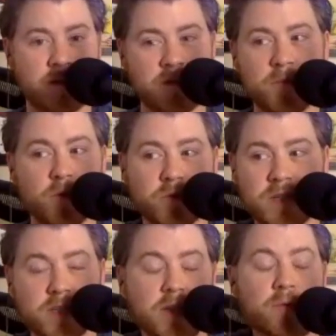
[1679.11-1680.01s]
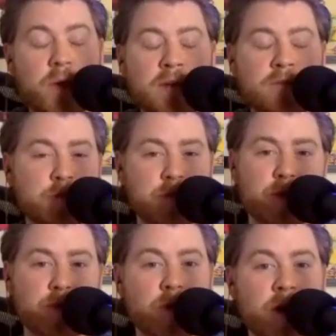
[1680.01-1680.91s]
the most exhilarating
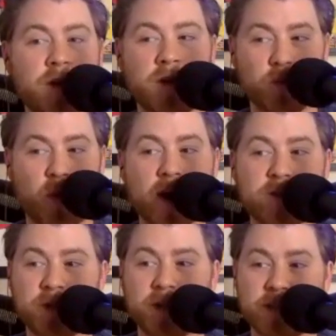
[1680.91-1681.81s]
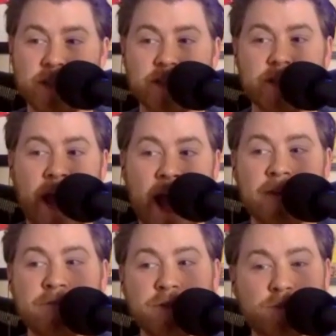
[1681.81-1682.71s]
football to run or watch because it is
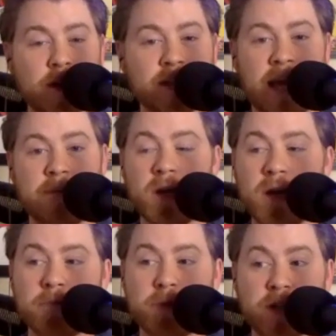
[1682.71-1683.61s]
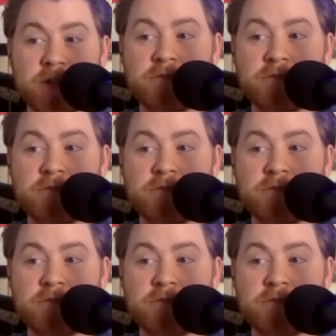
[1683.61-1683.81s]
heavy run game, but it's a